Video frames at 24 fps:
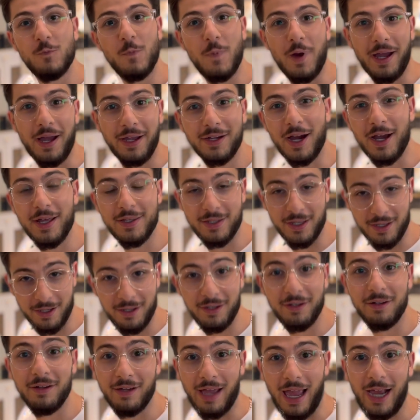I got the
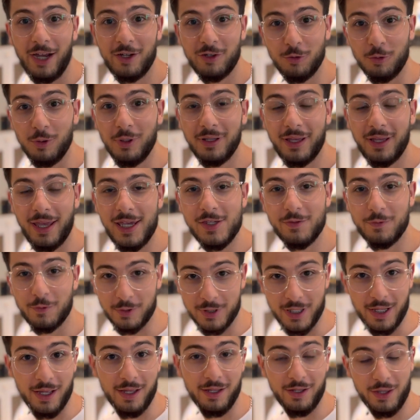actual case for
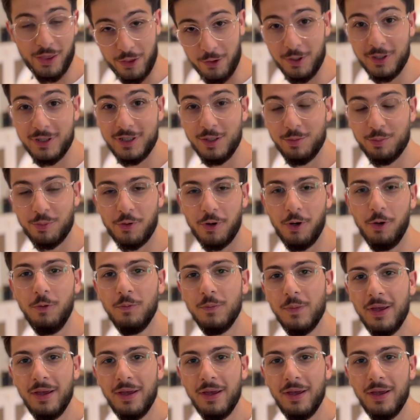the 13 Pro.